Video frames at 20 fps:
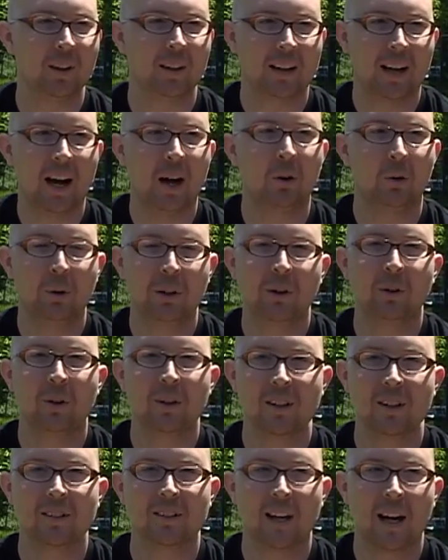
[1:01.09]
Like, how are we going
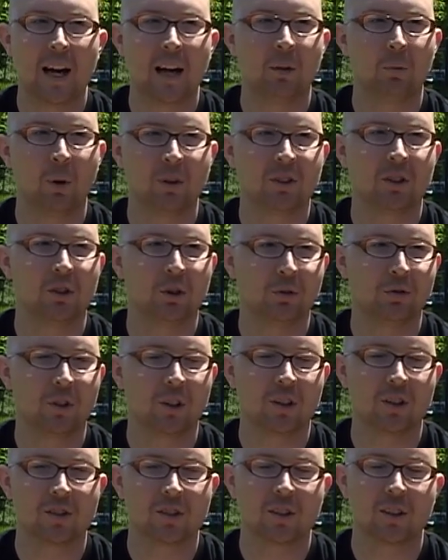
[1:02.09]
to decide what to do
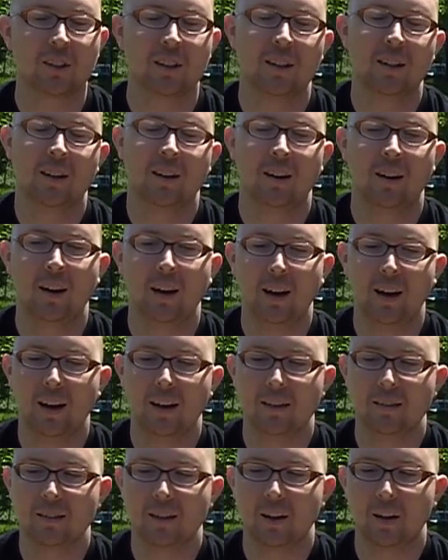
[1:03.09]
first?
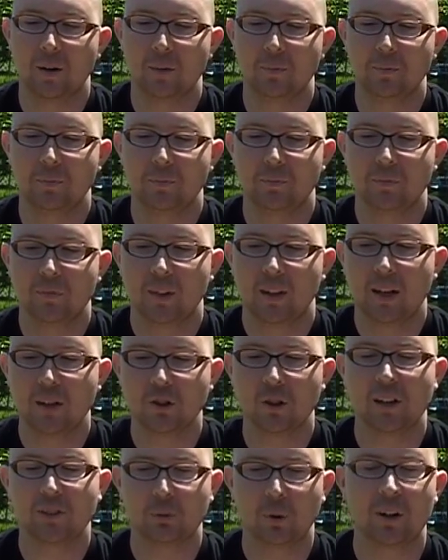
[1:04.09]
And
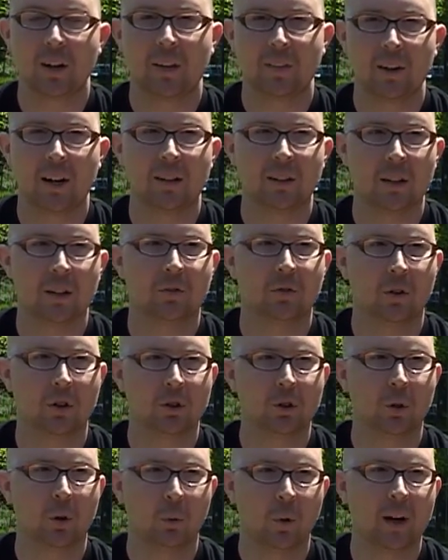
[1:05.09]
so that's where I got the idea for
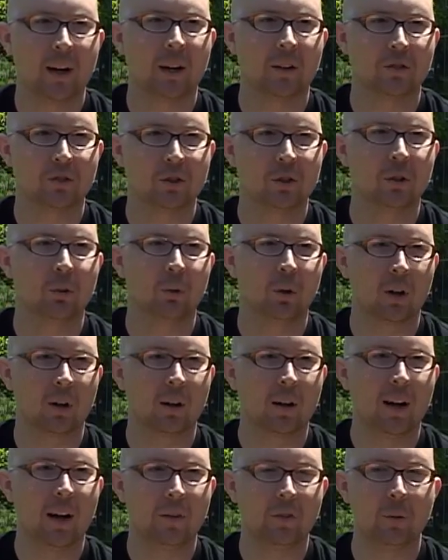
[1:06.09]
doing White House 2,
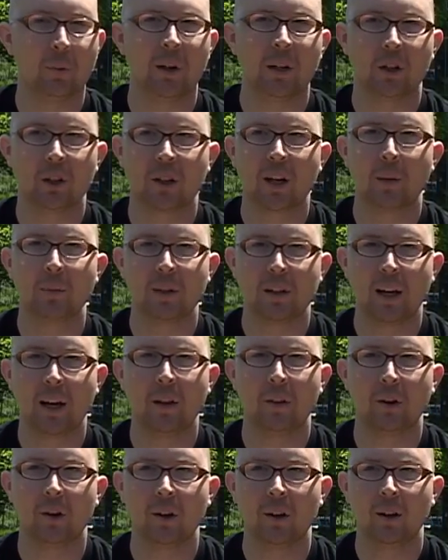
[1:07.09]
where everybody could come
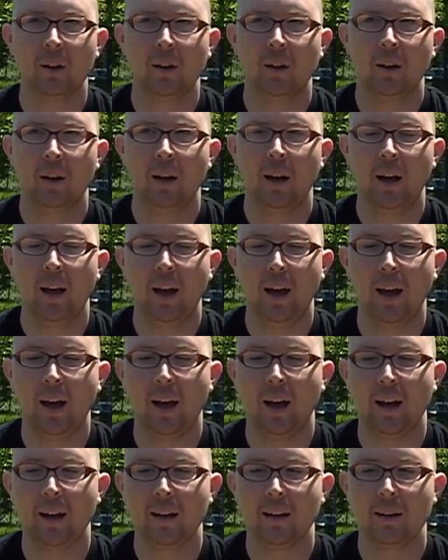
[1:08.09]
together
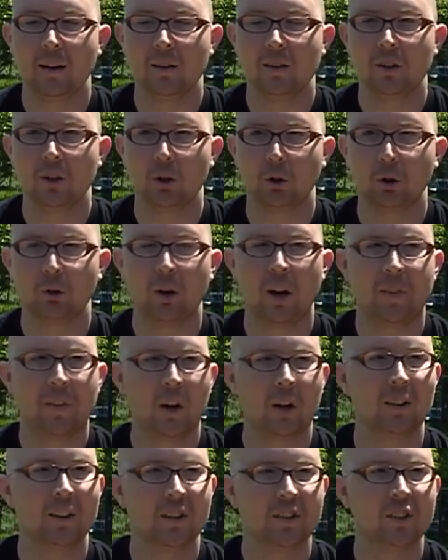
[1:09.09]
and create
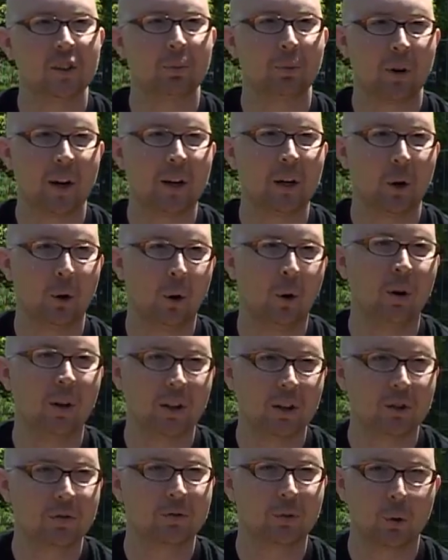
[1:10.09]
their list of
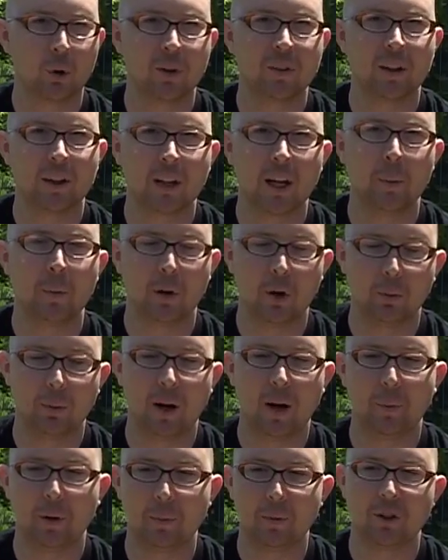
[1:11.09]
priorities for the incoming
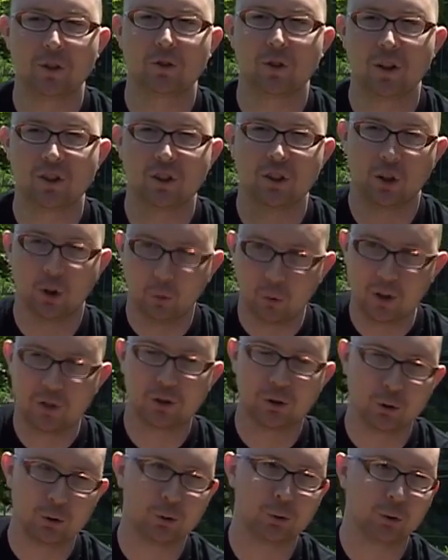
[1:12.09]
Obama administration, 1,
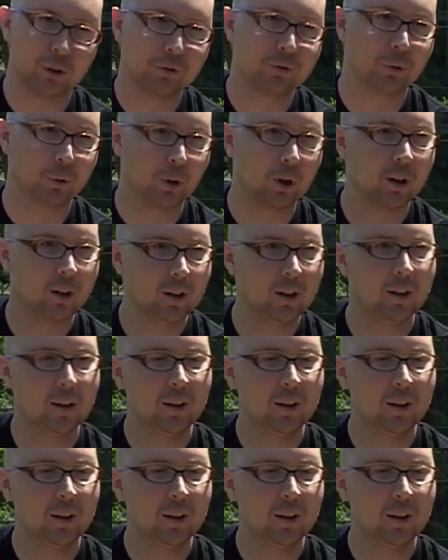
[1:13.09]
2, 3, 4.